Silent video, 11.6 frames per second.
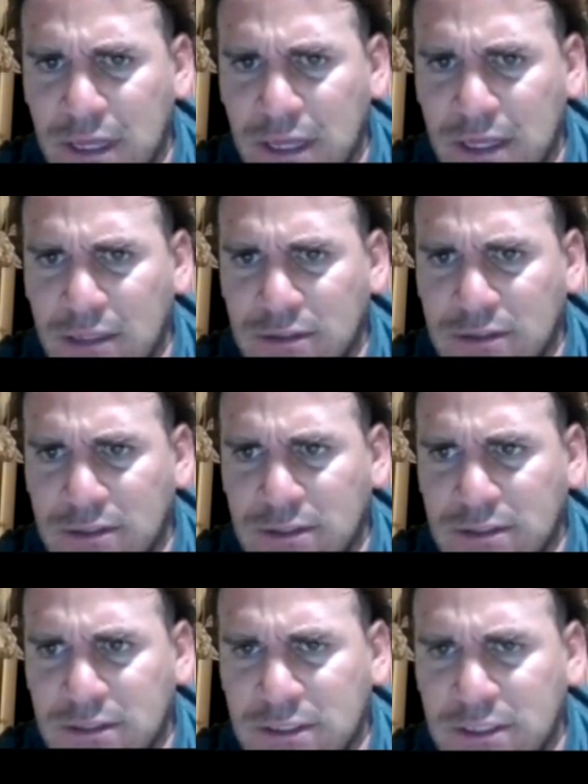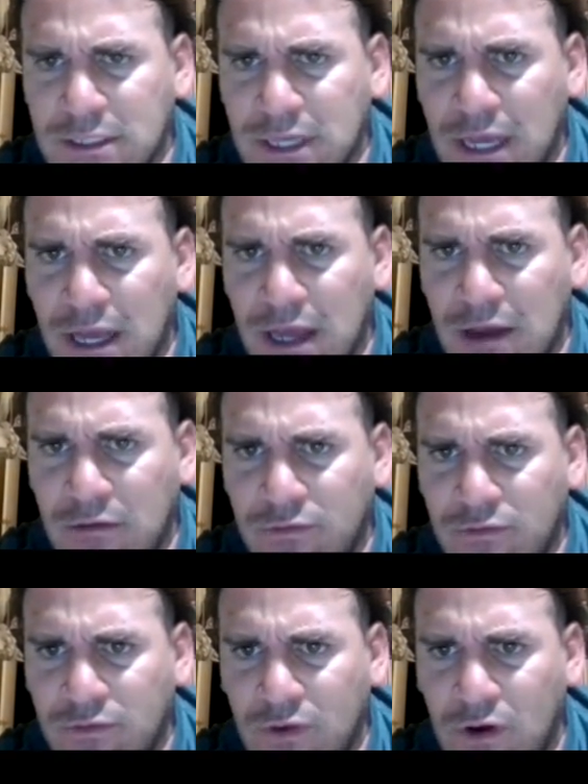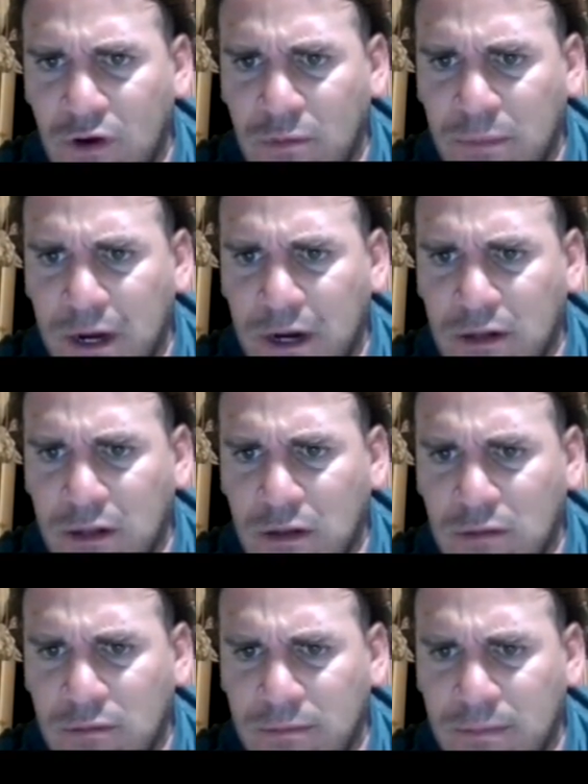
and DF are parallel.